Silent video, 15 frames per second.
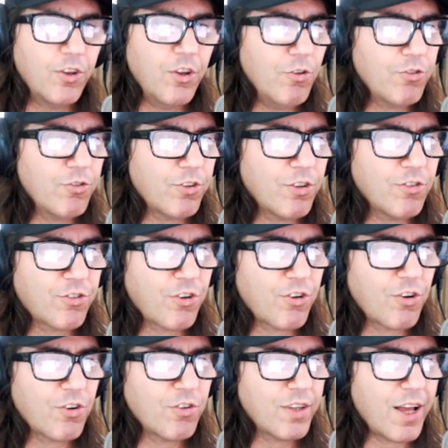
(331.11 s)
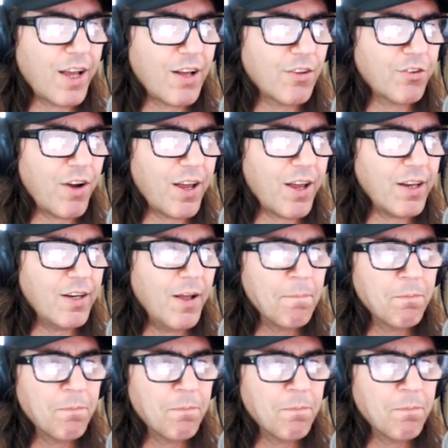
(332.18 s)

those concerned down thread,